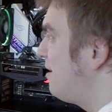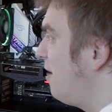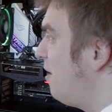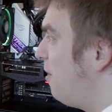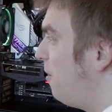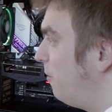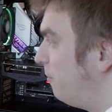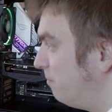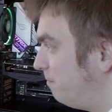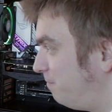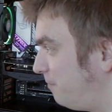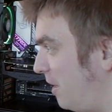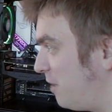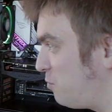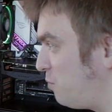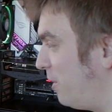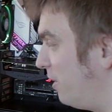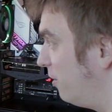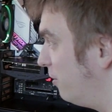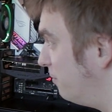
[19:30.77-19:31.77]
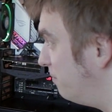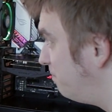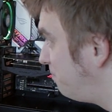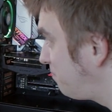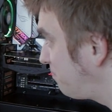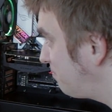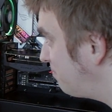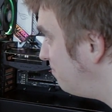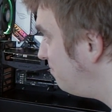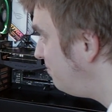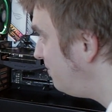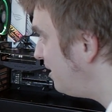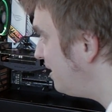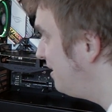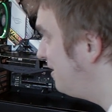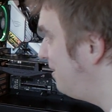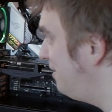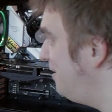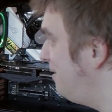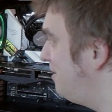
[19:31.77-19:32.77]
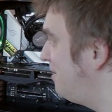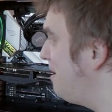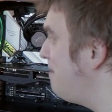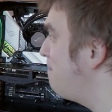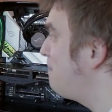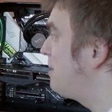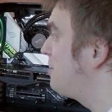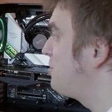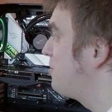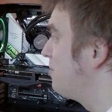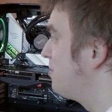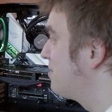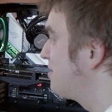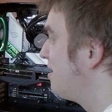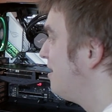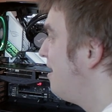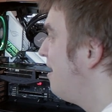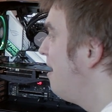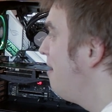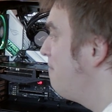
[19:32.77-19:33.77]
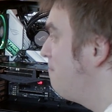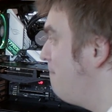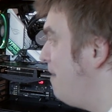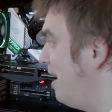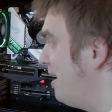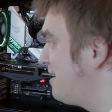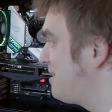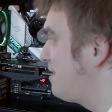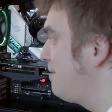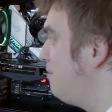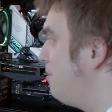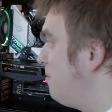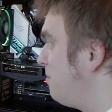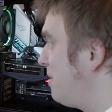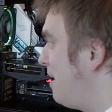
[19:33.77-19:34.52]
now as well, the temperatures, maximum